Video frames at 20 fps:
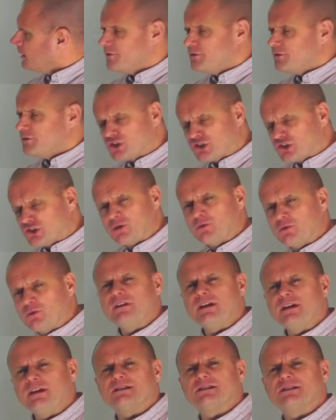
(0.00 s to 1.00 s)
And the trick
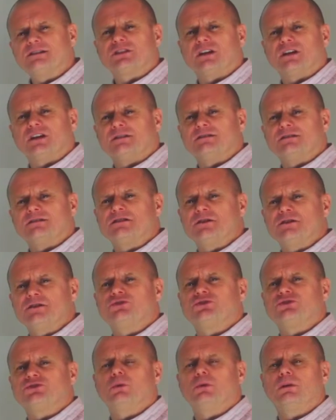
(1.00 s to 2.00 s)
with the exercise is
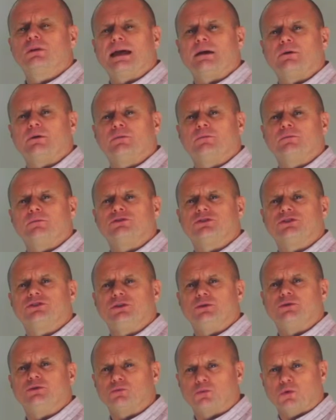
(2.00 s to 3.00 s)
not to allow them to
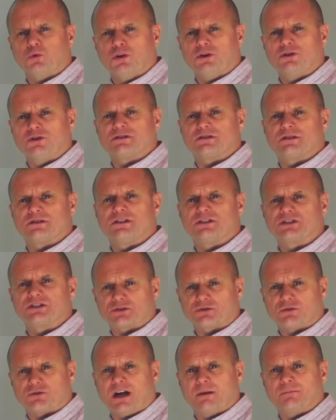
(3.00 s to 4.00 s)
use words to
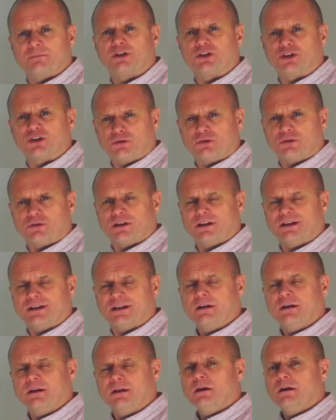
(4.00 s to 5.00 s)
describe it
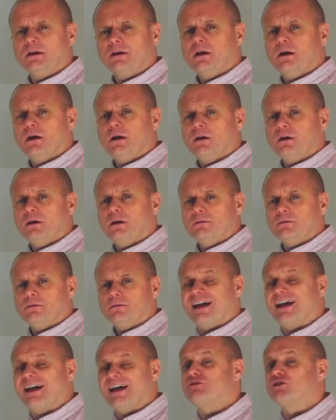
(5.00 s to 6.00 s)
currently.
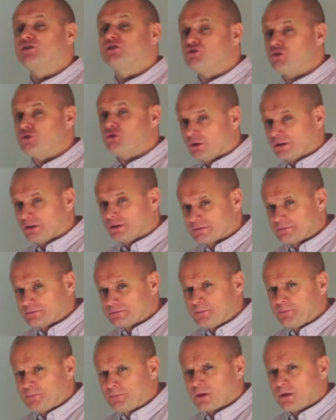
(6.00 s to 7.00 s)
They have to draw it.
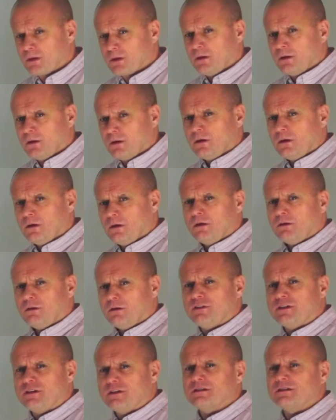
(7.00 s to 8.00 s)

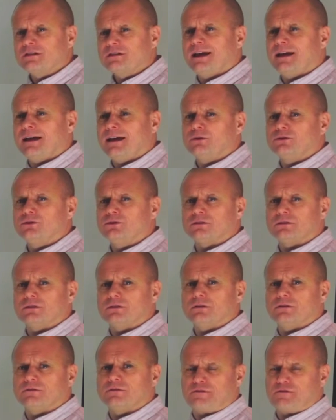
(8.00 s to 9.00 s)
This allows
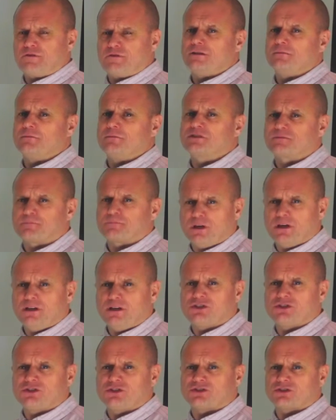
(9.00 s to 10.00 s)
freedom of
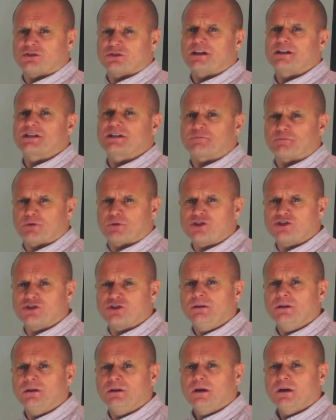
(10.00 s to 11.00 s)
speech, some
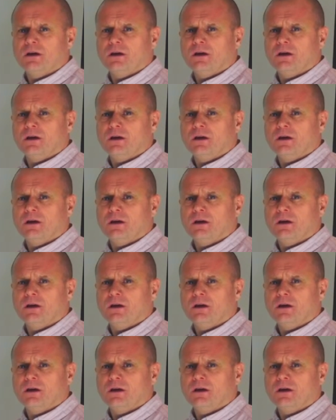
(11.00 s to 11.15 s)
expression,